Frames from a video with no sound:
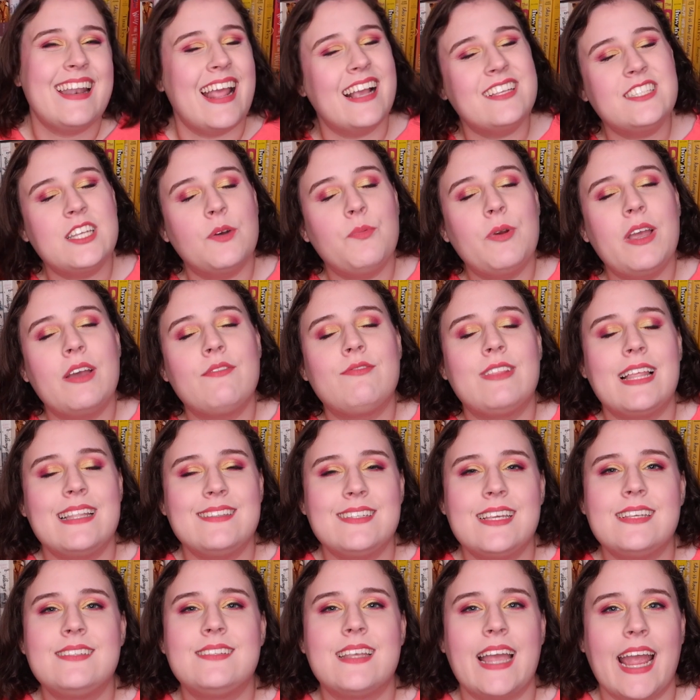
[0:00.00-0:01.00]
Next up we have
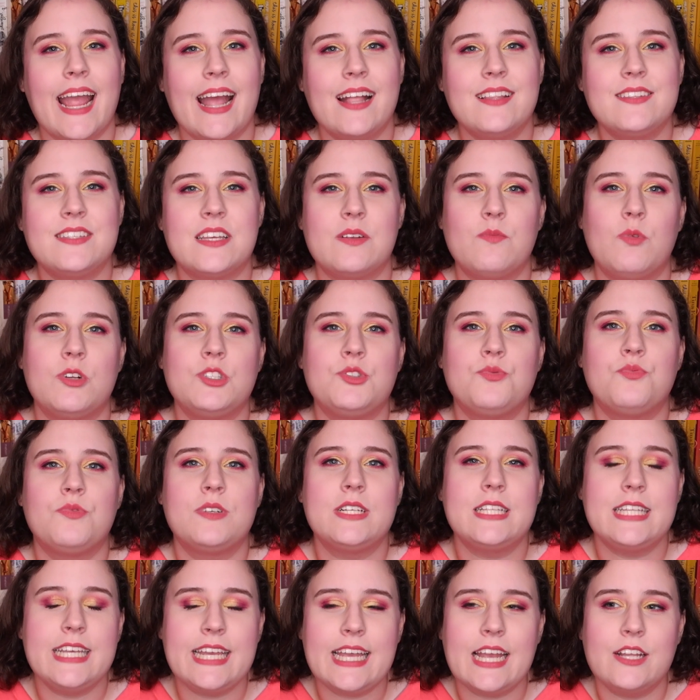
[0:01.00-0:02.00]
Lindsay Sands. And what's
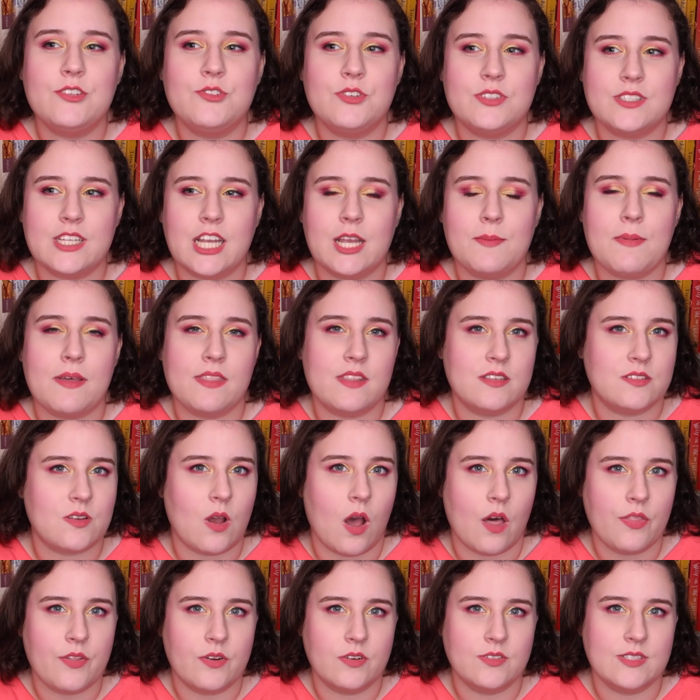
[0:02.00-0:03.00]
really interesting about this
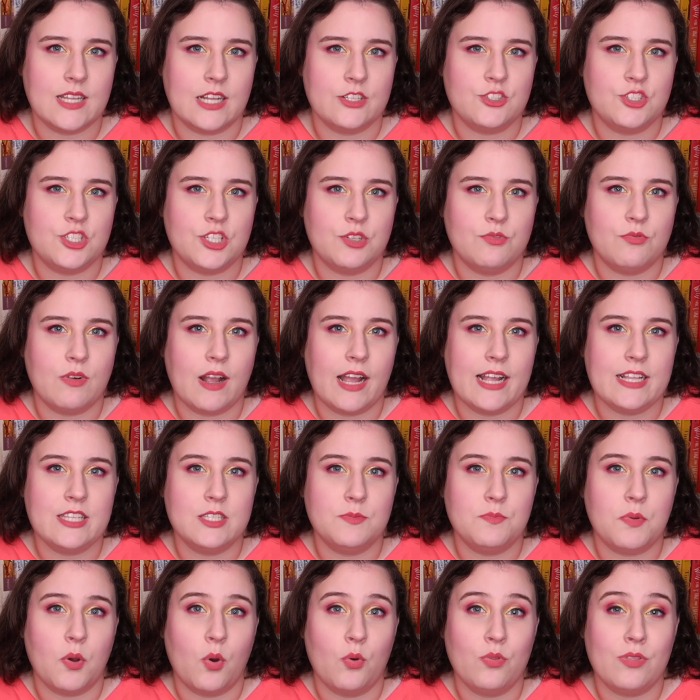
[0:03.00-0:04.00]
author is that she
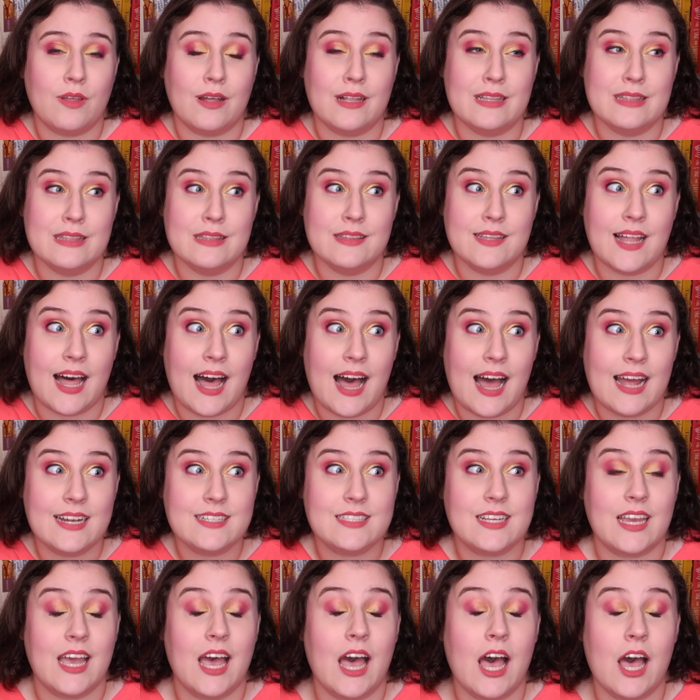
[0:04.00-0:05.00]
writes both a
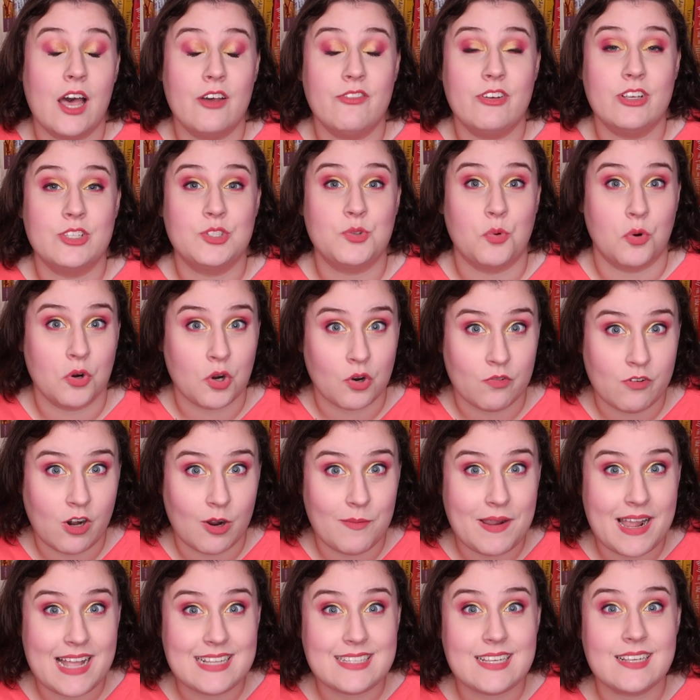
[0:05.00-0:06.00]
lot of historical
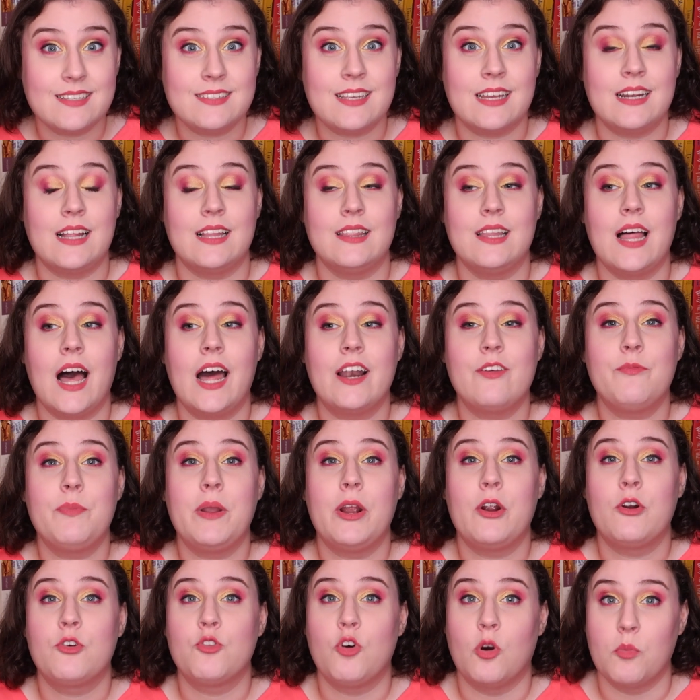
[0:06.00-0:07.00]
romances and a lot of
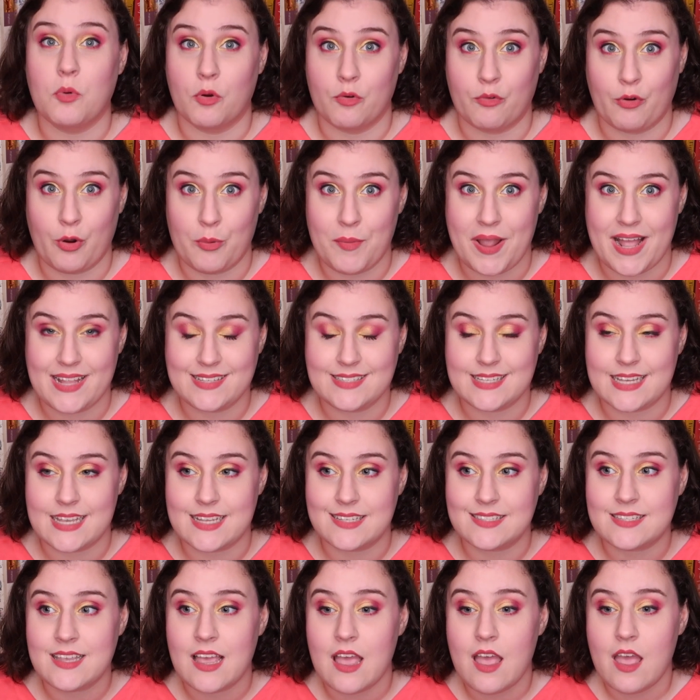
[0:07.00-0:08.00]
paranormal
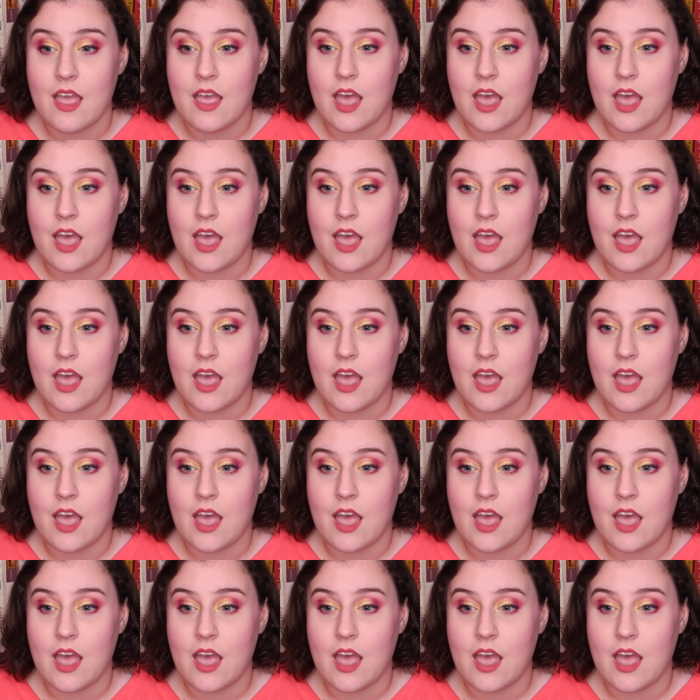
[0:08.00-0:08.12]
romances.